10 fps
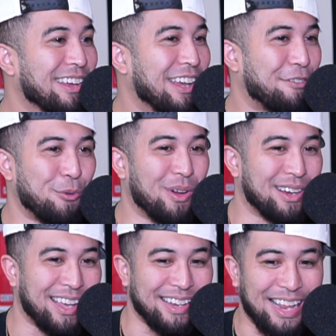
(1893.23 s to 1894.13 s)
if you want
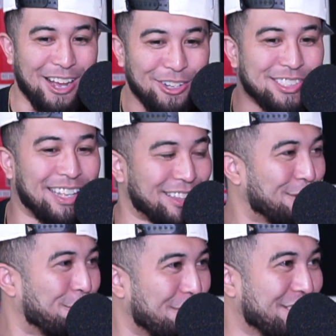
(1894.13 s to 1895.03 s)
to get down to, like,
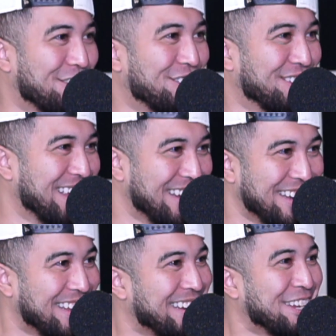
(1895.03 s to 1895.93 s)
the real
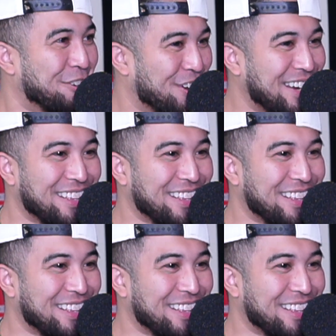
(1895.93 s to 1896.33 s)
nitty gritty,